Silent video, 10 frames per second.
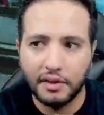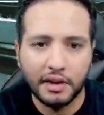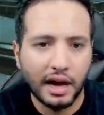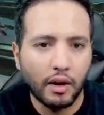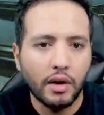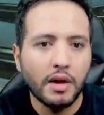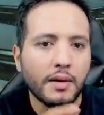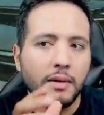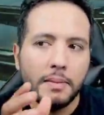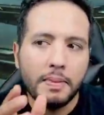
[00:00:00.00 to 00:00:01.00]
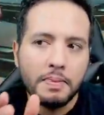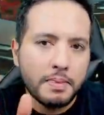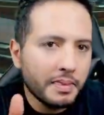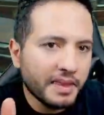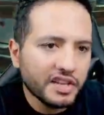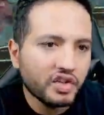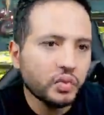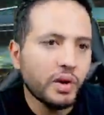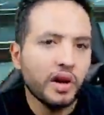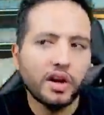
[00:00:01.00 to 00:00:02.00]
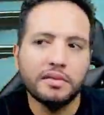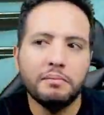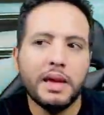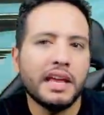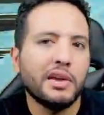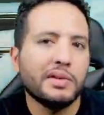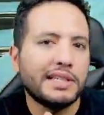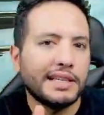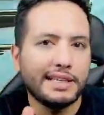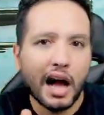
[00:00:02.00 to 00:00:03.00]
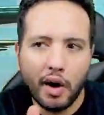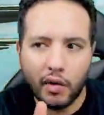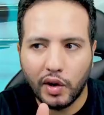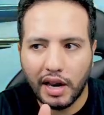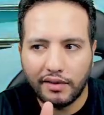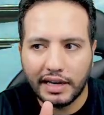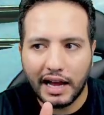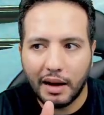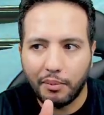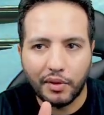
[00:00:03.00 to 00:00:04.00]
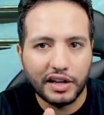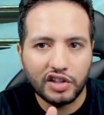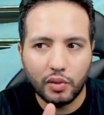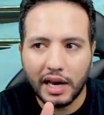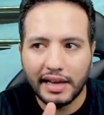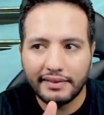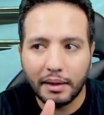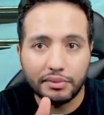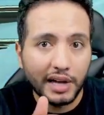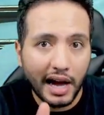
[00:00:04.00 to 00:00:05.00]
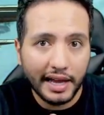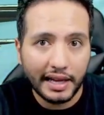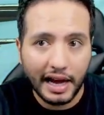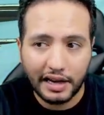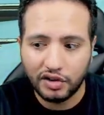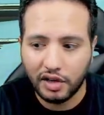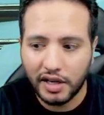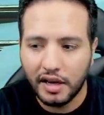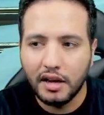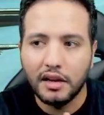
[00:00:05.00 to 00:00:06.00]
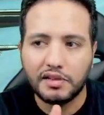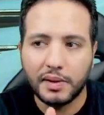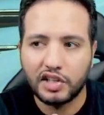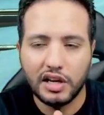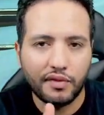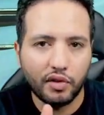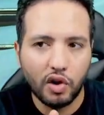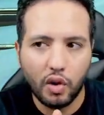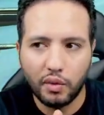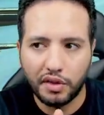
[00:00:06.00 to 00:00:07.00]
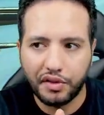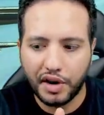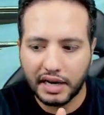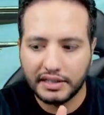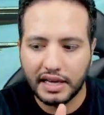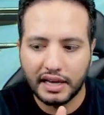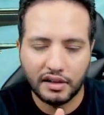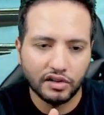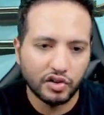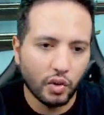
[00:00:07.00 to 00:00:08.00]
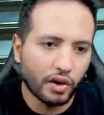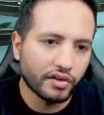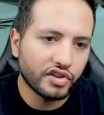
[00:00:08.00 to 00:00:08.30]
Now, this will not make you sit down on level cap, right? You will end up dying, actually, especially if you're going with Thrax and so on. So